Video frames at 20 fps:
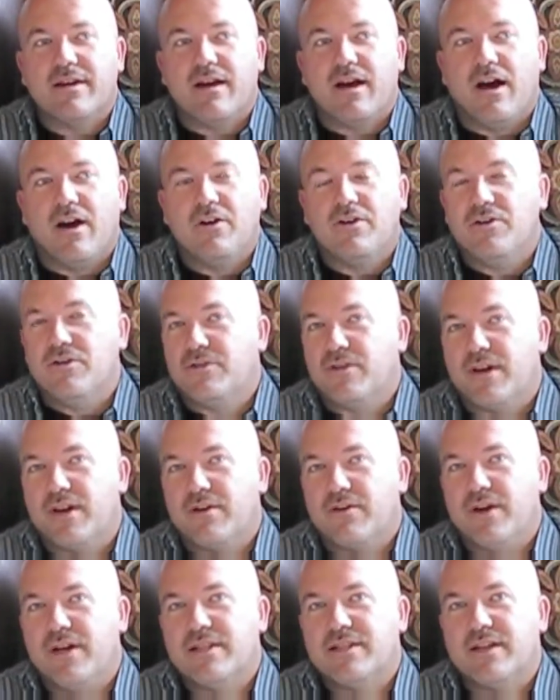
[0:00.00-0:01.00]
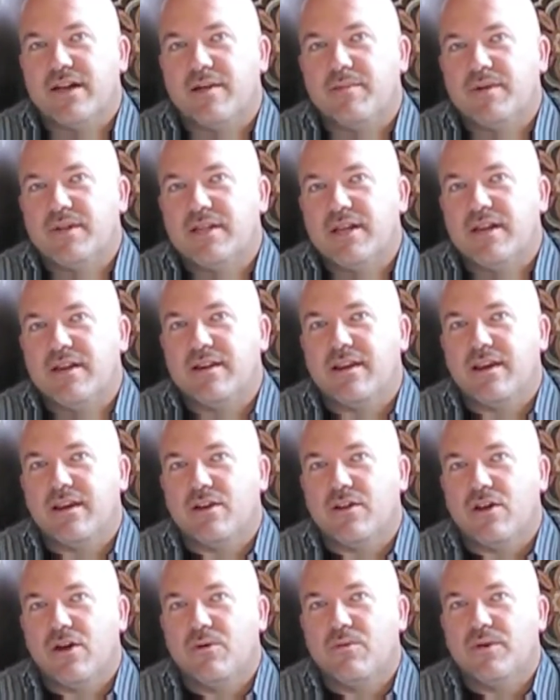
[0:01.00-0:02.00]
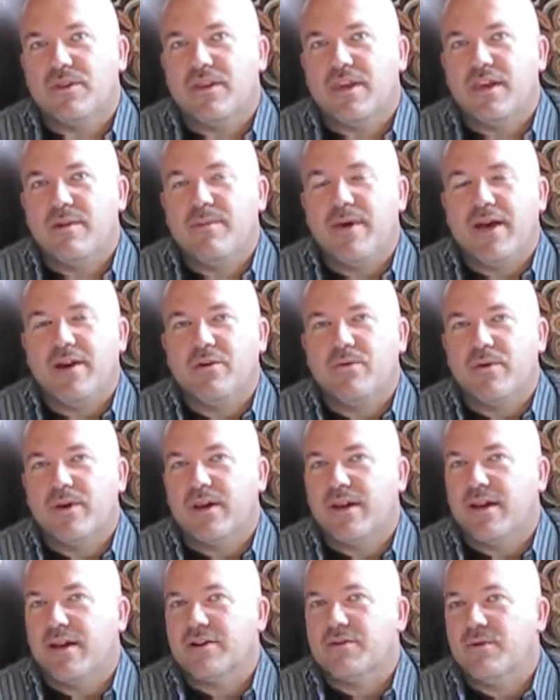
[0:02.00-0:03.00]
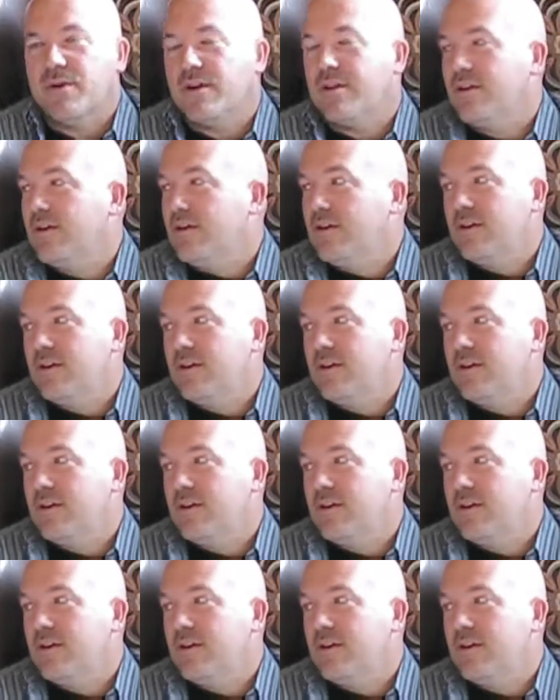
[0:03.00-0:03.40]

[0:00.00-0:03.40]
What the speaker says: our youth had a great time attending, along with Kitimat, who we connect with.